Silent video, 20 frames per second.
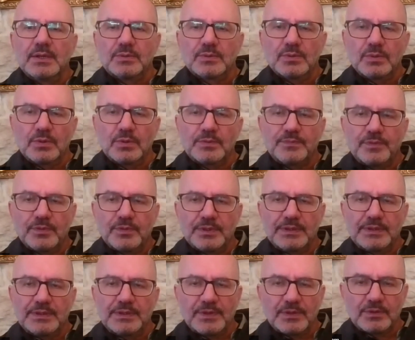to look for
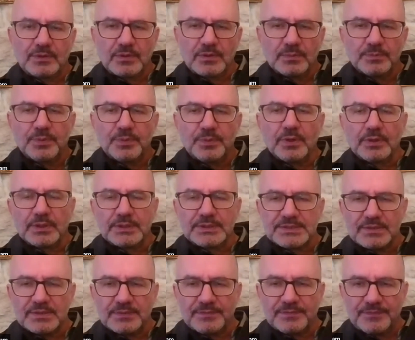different
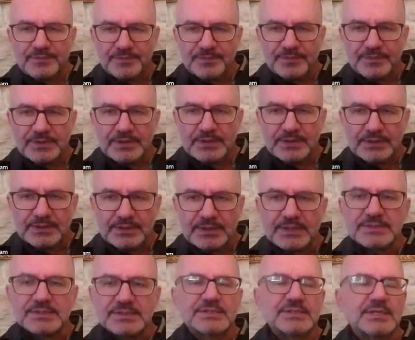components of
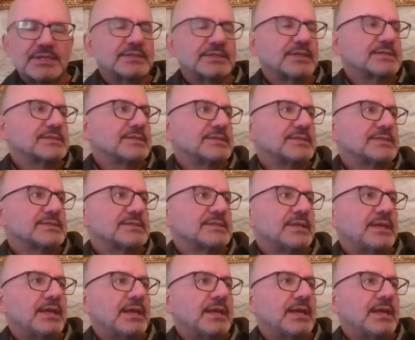transitional justice.